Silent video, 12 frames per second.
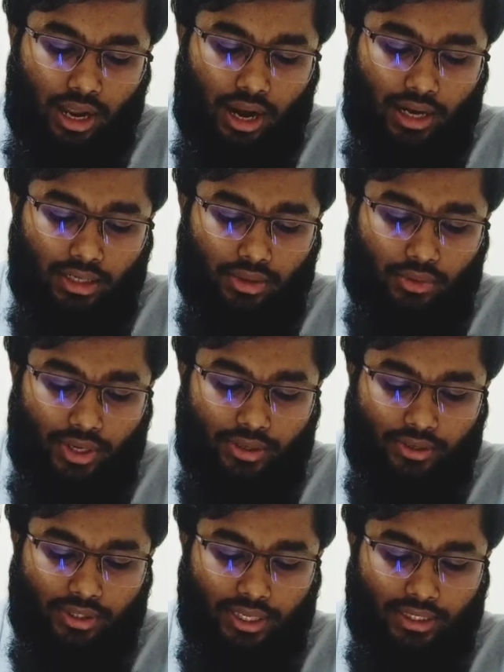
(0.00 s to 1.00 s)
heart
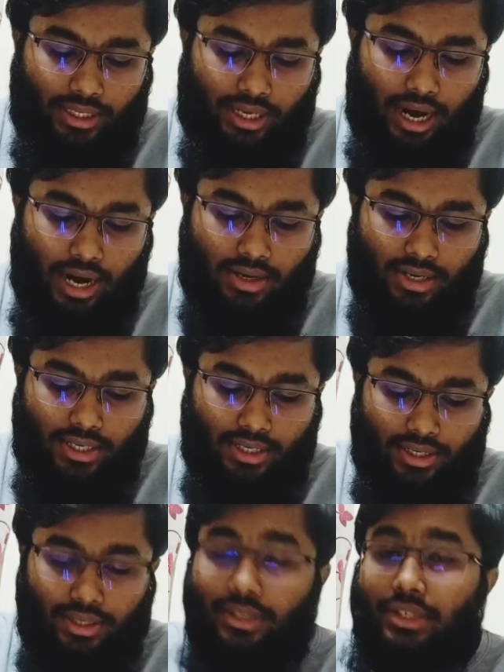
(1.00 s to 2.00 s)
rate. Think that heart rate
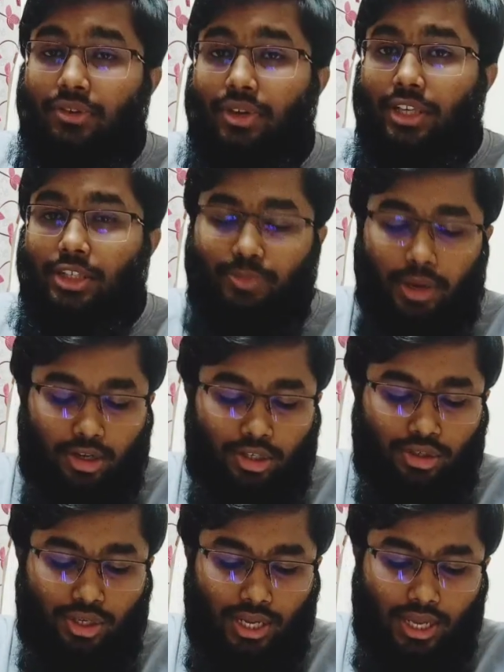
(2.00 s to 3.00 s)
during
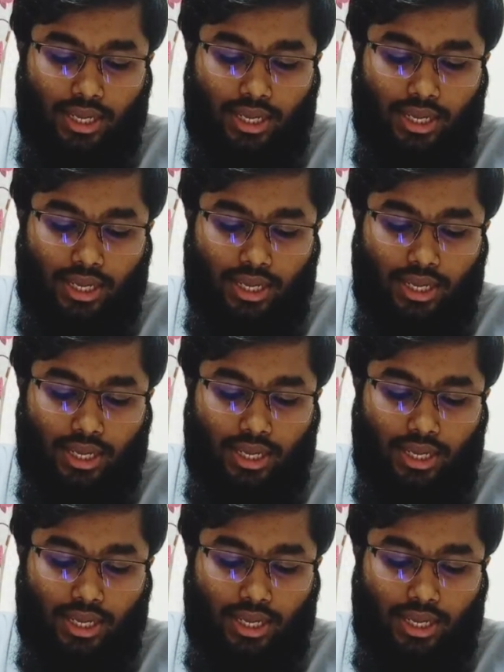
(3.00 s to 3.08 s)
inspiration